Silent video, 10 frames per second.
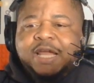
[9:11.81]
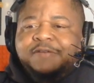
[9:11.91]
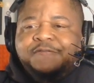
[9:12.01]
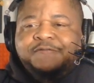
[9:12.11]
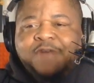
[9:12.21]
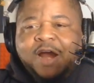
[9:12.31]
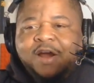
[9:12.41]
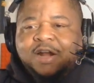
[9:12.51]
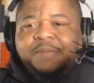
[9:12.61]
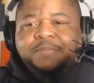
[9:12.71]
and
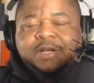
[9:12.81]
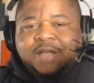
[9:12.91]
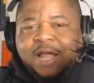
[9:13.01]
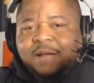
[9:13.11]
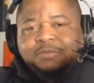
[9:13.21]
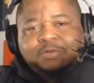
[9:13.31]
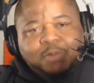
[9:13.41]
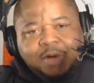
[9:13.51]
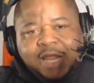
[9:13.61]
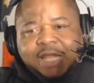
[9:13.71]
firing up a damn
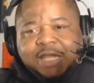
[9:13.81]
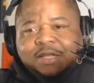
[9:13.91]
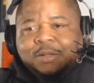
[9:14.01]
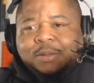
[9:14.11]
3.